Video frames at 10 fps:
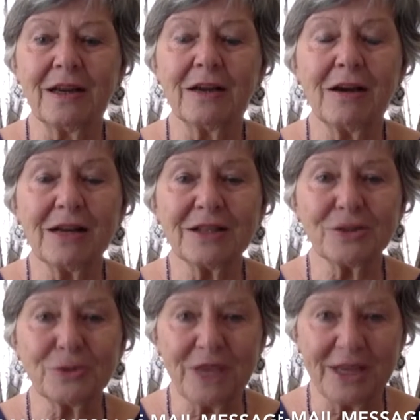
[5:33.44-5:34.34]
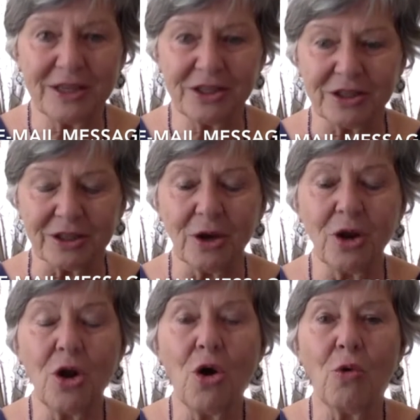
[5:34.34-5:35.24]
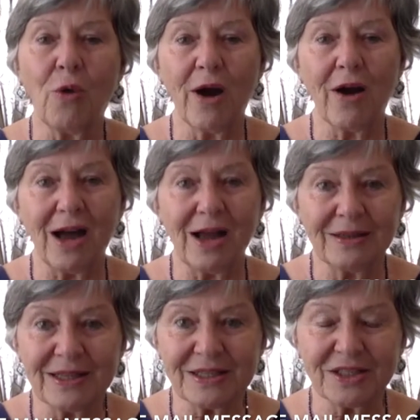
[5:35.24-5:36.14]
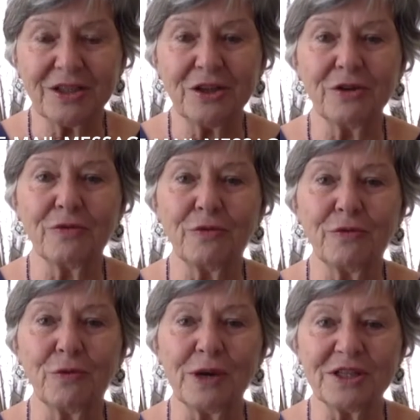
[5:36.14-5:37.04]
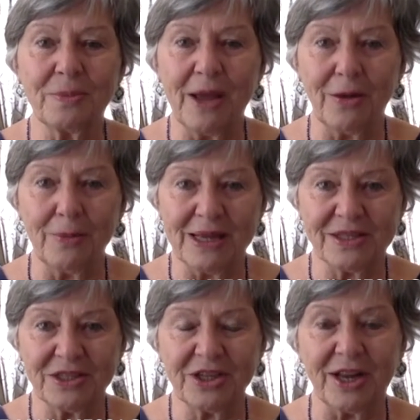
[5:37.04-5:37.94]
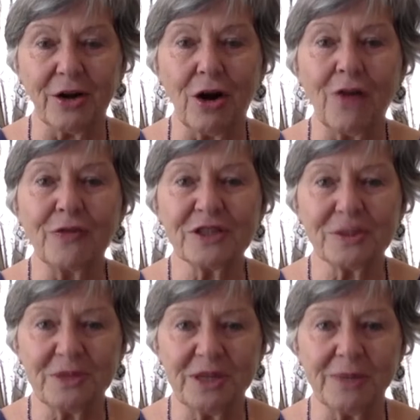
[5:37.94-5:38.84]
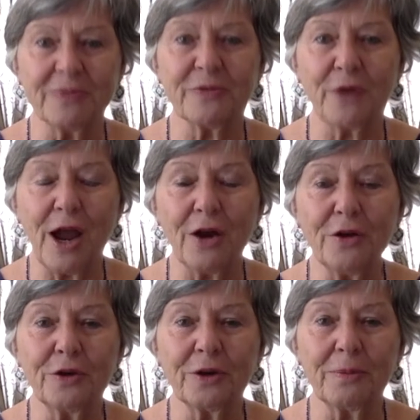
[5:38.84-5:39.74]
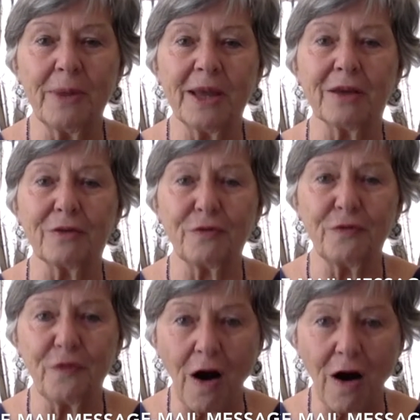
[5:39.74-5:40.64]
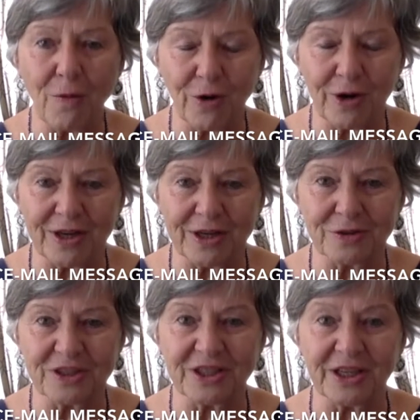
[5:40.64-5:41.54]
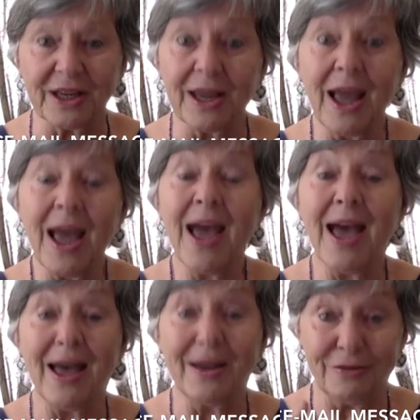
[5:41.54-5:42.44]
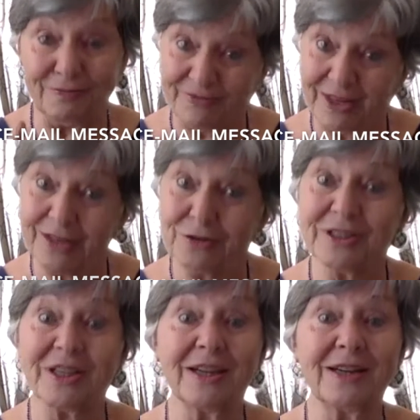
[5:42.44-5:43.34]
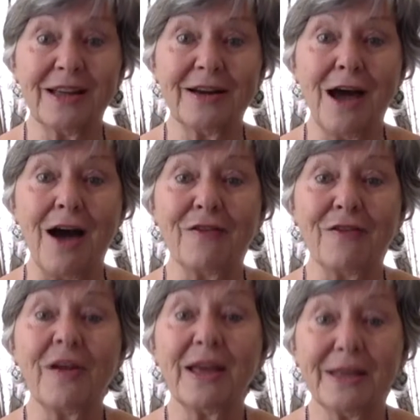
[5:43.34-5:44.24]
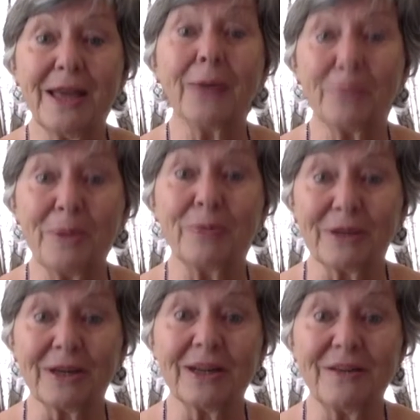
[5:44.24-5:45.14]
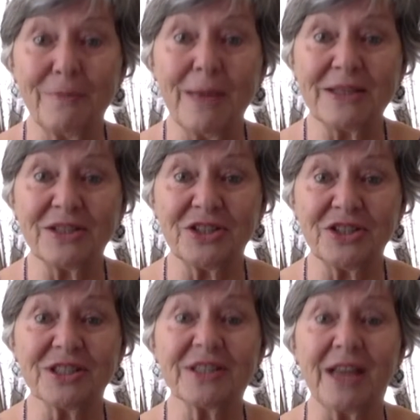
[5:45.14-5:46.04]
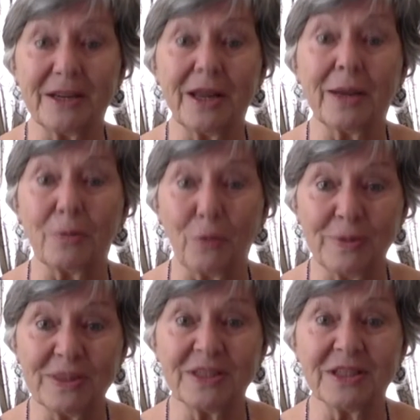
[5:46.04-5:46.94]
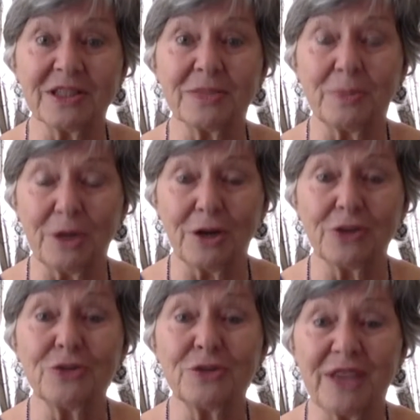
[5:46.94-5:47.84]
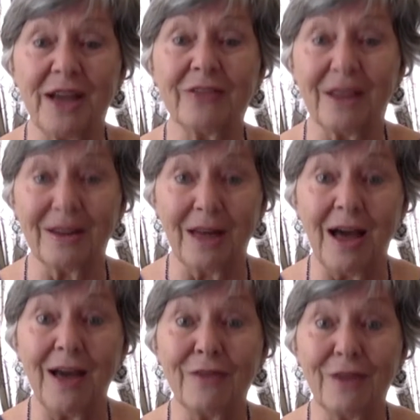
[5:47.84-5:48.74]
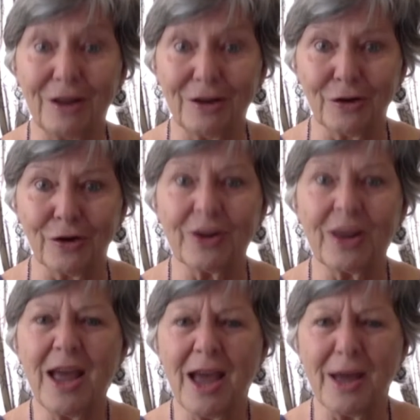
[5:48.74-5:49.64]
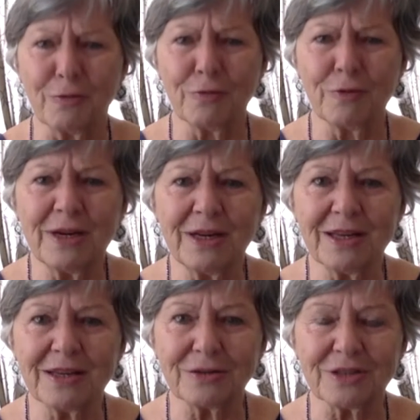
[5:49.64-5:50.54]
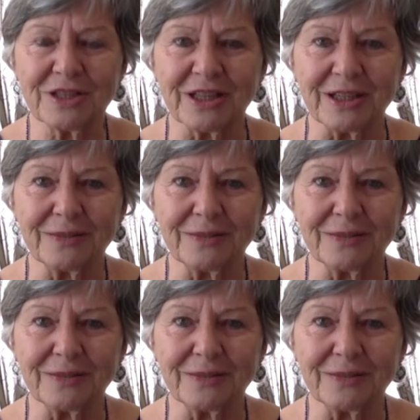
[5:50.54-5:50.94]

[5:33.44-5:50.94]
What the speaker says: consultation where I listen to your voicemail message and offer some tips for how you can make it far more interesting, and interestingly enough, get people to leave messages and get more business because you sound alive, alert, and really interesting.